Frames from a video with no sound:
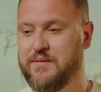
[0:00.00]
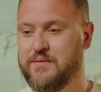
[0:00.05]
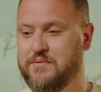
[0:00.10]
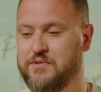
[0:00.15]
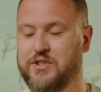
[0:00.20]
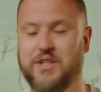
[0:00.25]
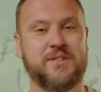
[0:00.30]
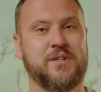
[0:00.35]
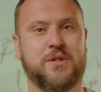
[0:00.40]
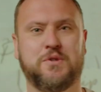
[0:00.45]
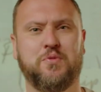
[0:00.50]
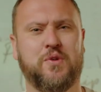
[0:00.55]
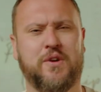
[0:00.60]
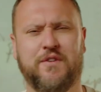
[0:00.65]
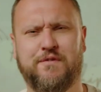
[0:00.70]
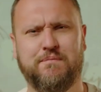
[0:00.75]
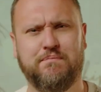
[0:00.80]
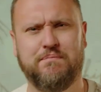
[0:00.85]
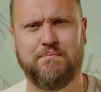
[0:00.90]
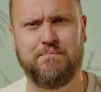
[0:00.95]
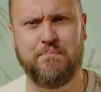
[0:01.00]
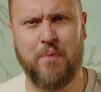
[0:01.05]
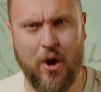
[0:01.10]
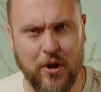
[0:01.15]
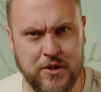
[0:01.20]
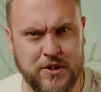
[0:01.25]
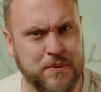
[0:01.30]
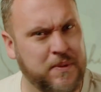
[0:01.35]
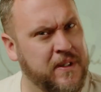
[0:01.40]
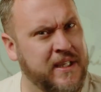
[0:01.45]
Jesus would have
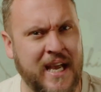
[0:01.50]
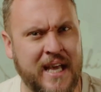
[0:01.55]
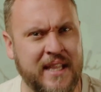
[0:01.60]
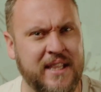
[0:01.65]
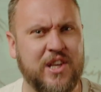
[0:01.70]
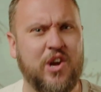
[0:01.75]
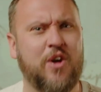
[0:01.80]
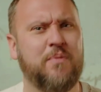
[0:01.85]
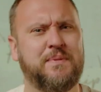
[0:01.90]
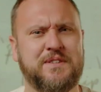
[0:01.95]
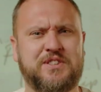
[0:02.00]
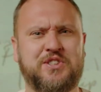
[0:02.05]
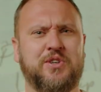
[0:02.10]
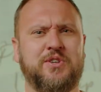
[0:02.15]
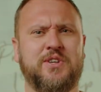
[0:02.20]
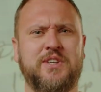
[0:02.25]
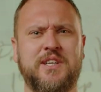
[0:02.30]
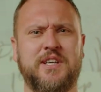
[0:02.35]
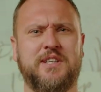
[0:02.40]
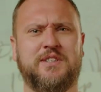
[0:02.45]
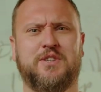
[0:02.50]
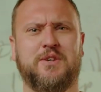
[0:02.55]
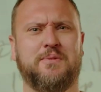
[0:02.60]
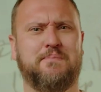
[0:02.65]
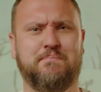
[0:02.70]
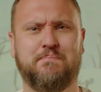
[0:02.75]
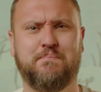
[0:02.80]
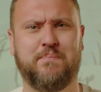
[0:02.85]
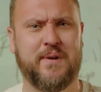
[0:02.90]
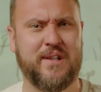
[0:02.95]
possibly had the opportunity to
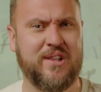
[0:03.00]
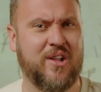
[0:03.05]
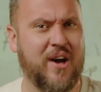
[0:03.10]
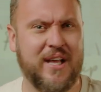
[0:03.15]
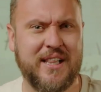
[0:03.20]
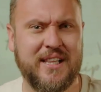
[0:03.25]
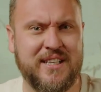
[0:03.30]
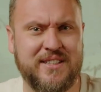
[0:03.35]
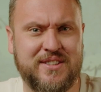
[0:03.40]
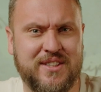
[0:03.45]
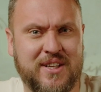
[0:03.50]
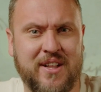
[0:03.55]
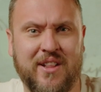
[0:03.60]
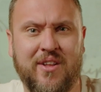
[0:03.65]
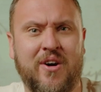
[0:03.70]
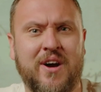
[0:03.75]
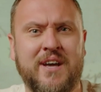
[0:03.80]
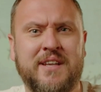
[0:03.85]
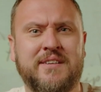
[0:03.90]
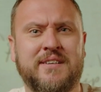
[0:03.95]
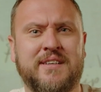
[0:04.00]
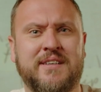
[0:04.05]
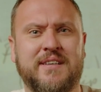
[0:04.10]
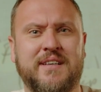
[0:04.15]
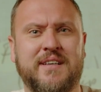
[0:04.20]
politely decline,